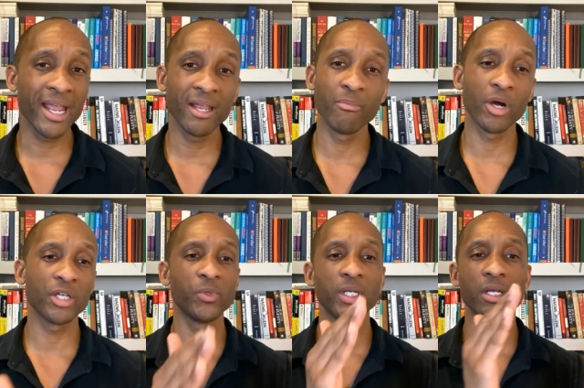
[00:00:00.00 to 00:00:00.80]
hey,
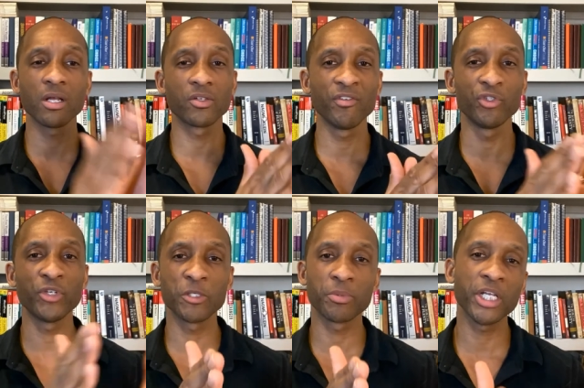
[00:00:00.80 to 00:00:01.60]
Marcus, we did cost of living and
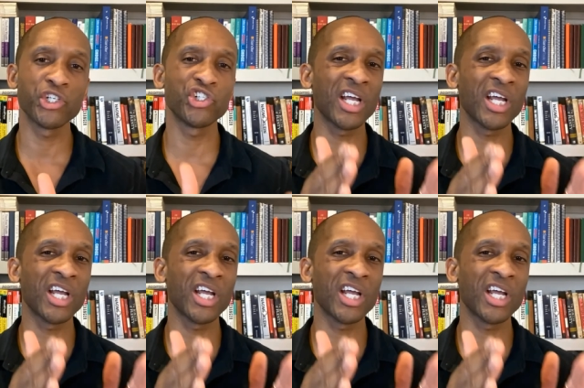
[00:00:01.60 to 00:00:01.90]
transportation.